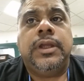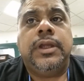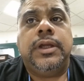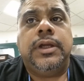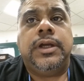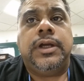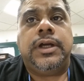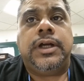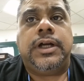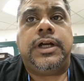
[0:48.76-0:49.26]

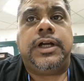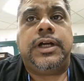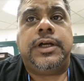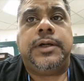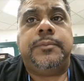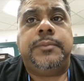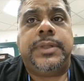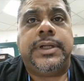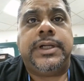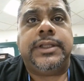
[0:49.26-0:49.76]

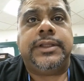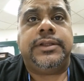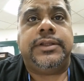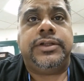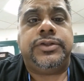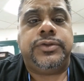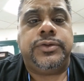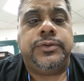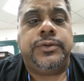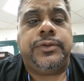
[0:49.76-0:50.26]
but the
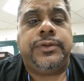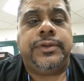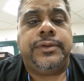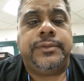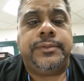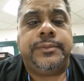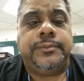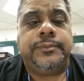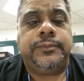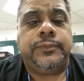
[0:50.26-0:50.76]
truth
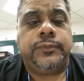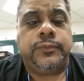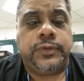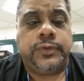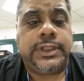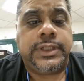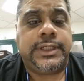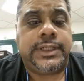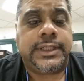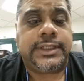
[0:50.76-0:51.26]

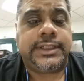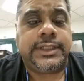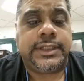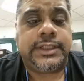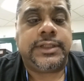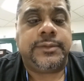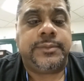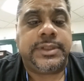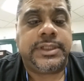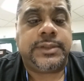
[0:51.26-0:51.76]
really does need to
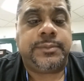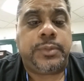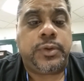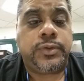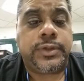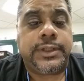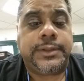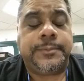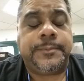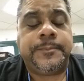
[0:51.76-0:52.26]
be
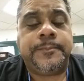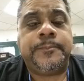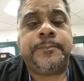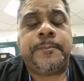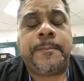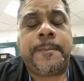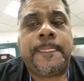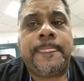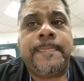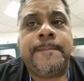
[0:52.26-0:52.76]
spoken.
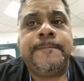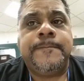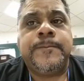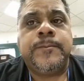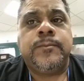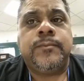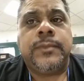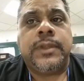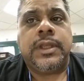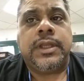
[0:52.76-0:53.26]

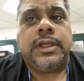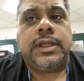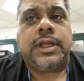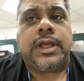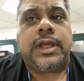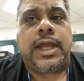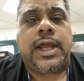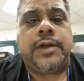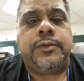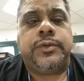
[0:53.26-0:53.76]

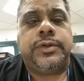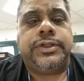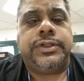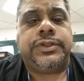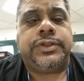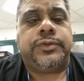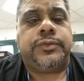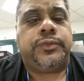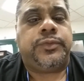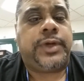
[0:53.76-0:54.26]
I was
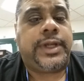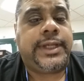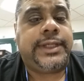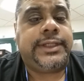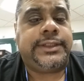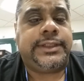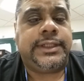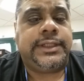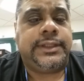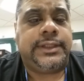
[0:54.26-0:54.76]
raised
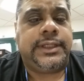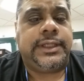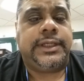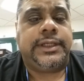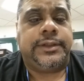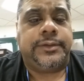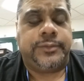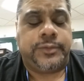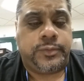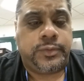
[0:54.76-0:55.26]
in the
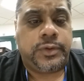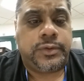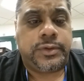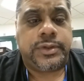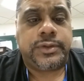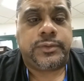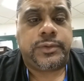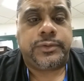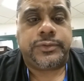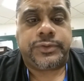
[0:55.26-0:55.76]

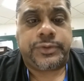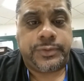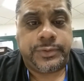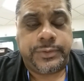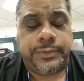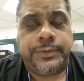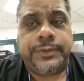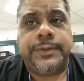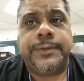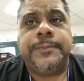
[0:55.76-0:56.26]
quote-unquote
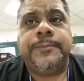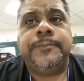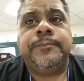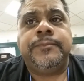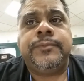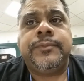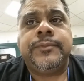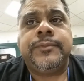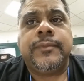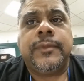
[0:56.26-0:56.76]
truth
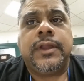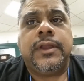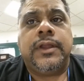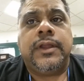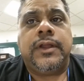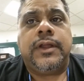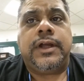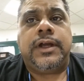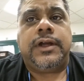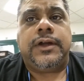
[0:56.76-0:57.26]

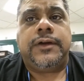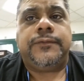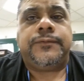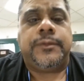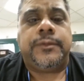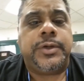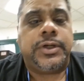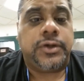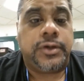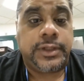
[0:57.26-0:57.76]
from
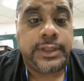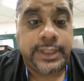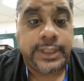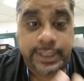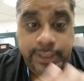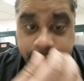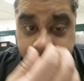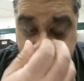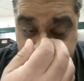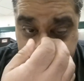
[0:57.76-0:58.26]
an early
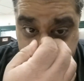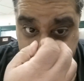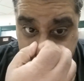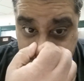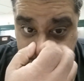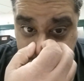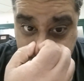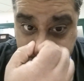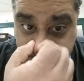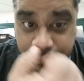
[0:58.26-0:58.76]
age.
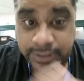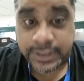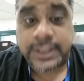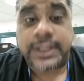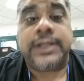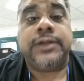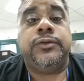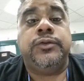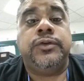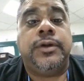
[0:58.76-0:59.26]
I
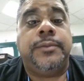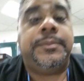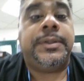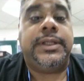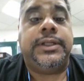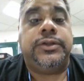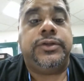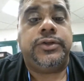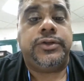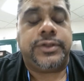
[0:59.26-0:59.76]
grew up in
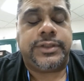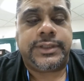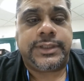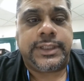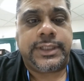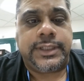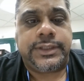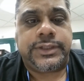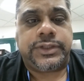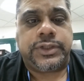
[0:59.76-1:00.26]
New York City,
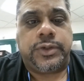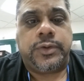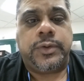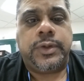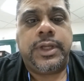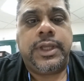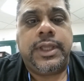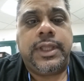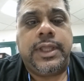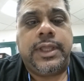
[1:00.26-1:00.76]
so
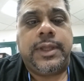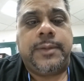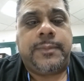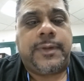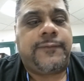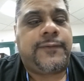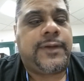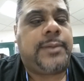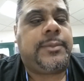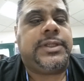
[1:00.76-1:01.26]
my
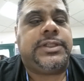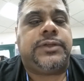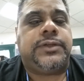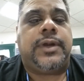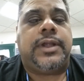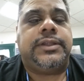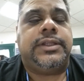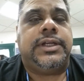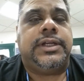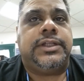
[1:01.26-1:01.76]
family
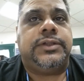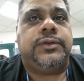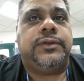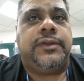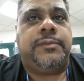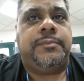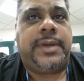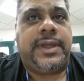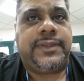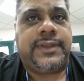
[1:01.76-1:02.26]
surrounded us with
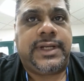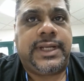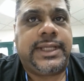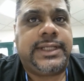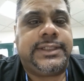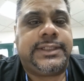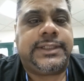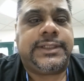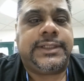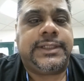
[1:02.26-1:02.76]

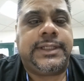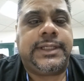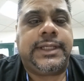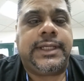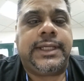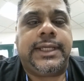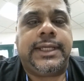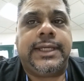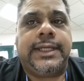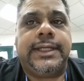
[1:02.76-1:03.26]
Bethelites,
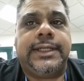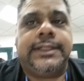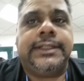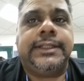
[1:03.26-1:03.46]
and